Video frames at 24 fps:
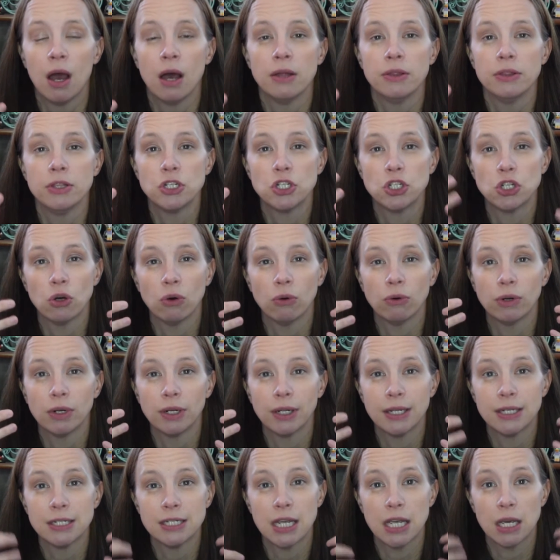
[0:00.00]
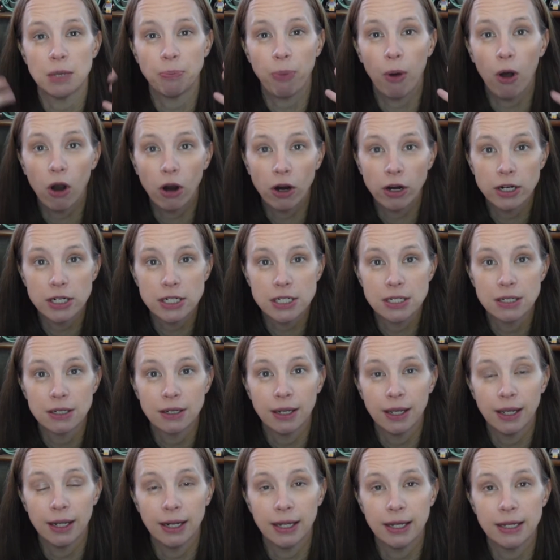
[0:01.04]
The children can take part
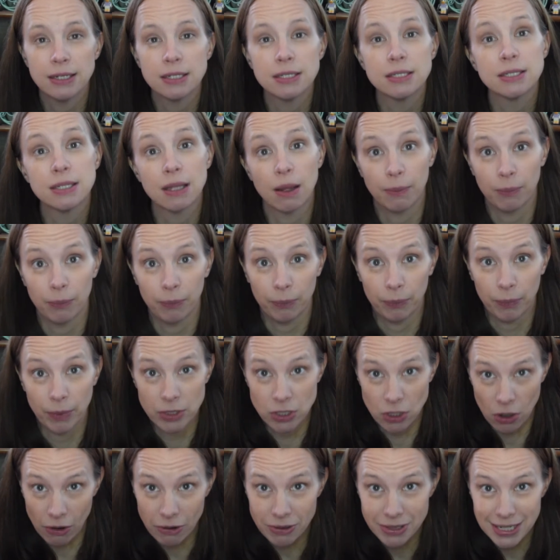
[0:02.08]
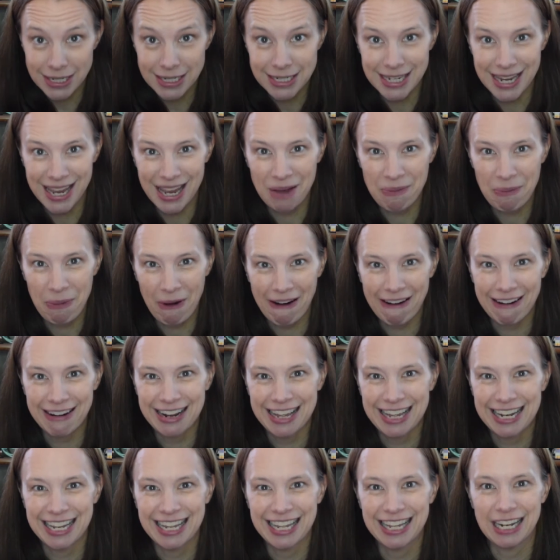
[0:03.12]
in it. Some adults can take part
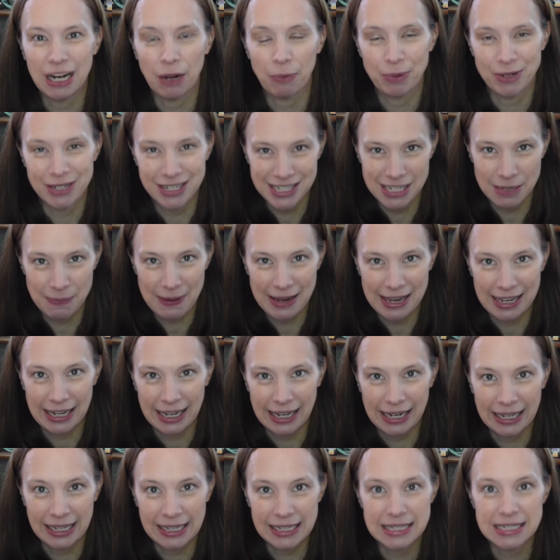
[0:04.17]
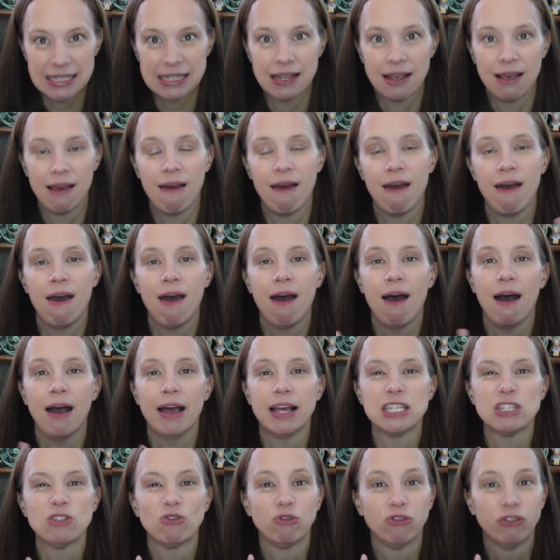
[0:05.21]
in it, participate in it.
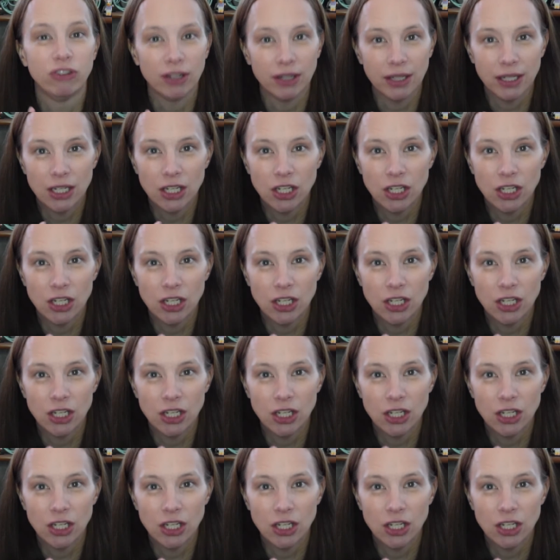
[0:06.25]
It's really